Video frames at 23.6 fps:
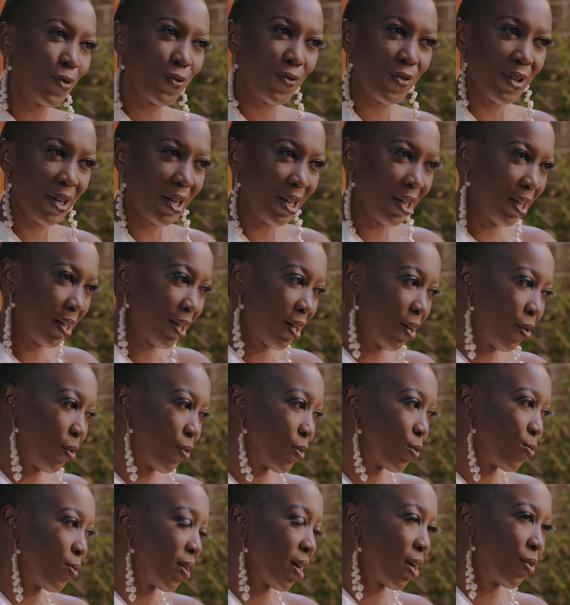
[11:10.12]
figure it
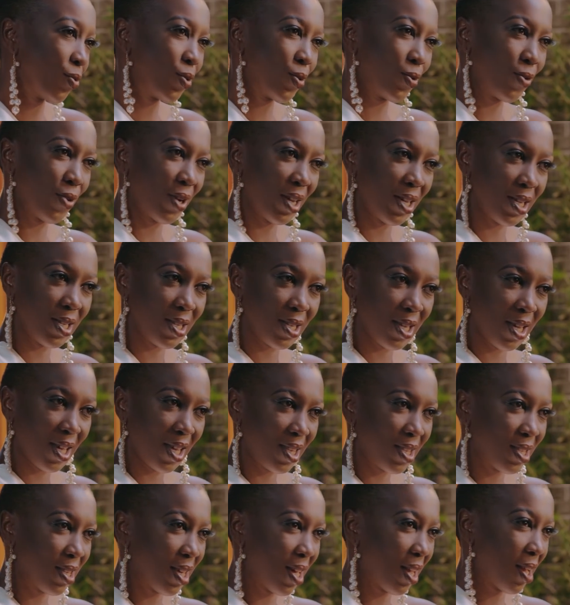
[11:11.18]
out. We have to raise
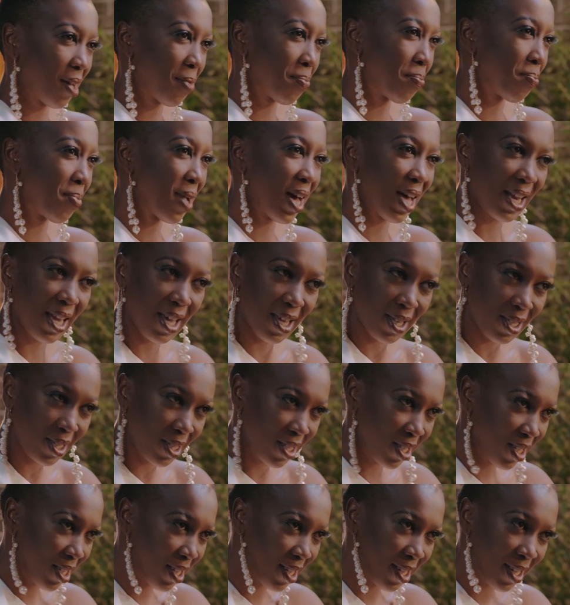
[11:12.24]
kids that are
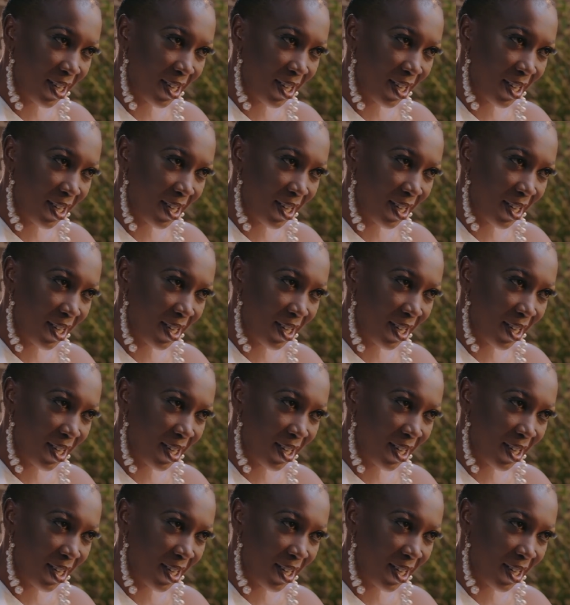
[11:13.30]
balanced,